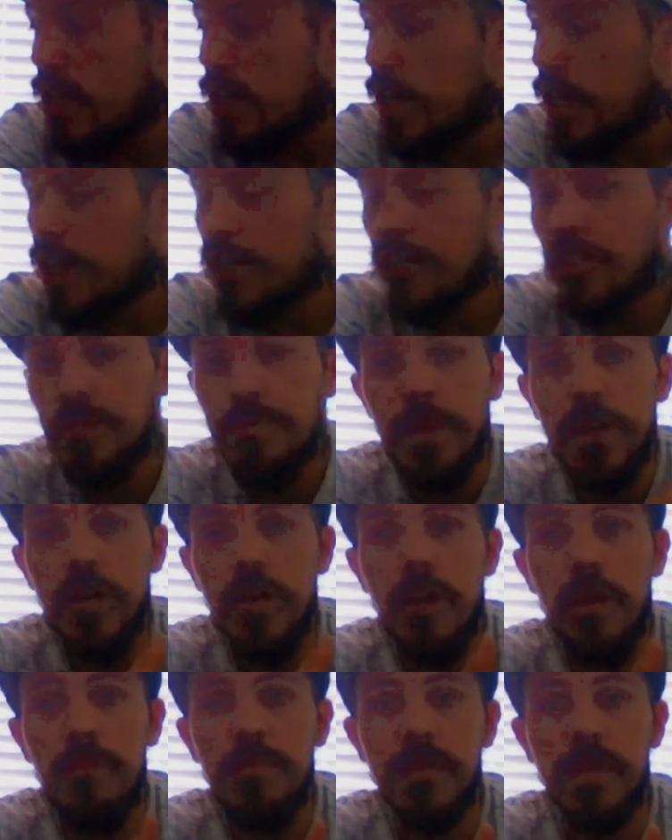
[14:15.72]
it just
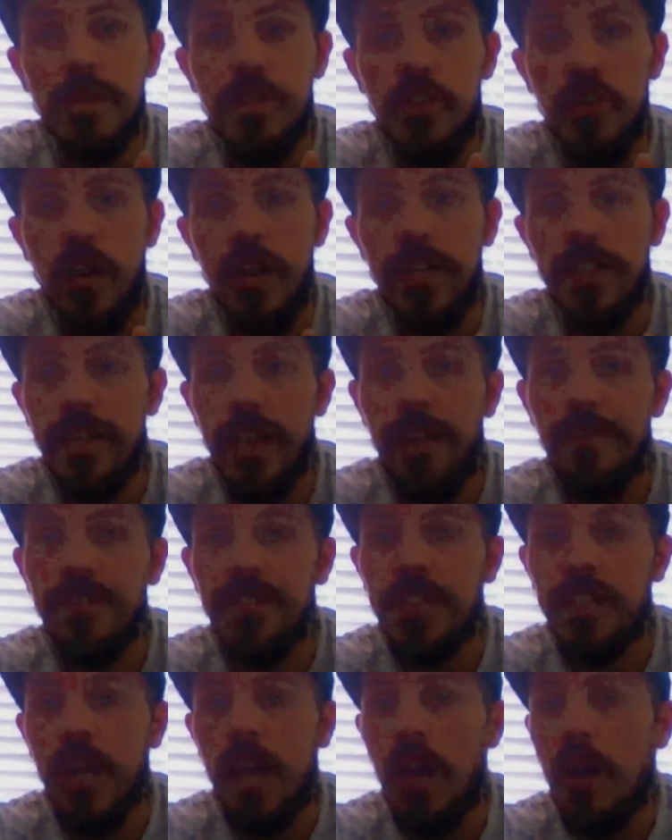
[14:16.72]
becomes a giant Death
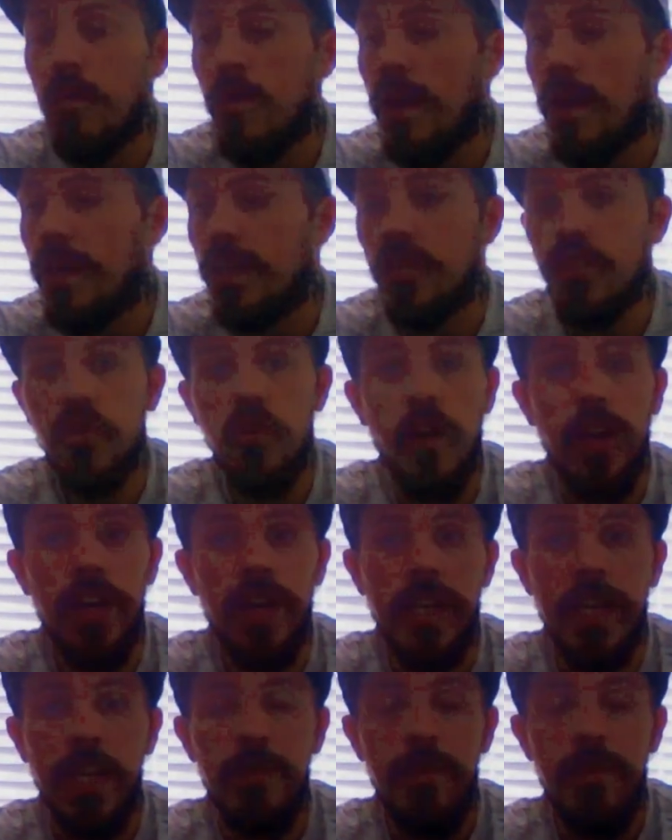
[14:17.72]
Star where you're trying
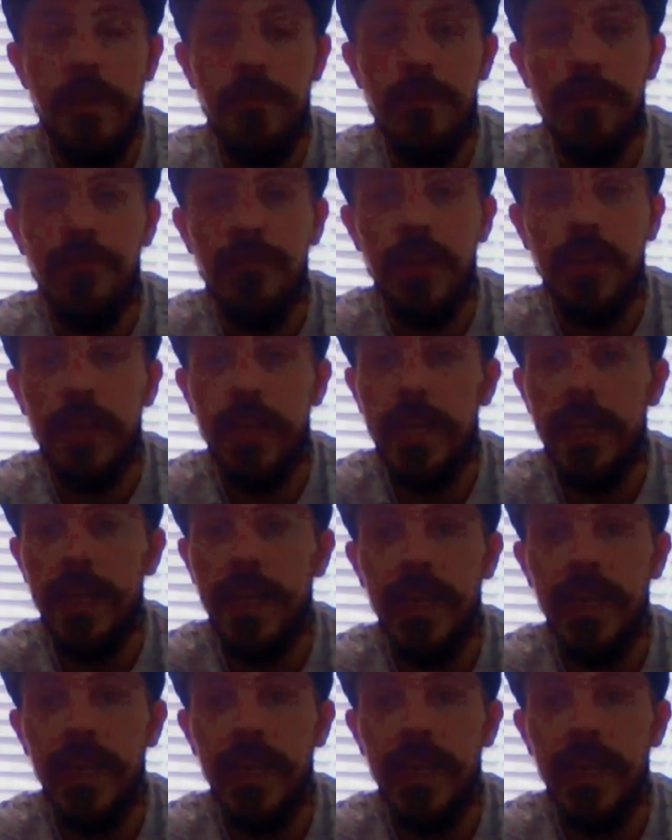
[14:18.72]
to keep everything near your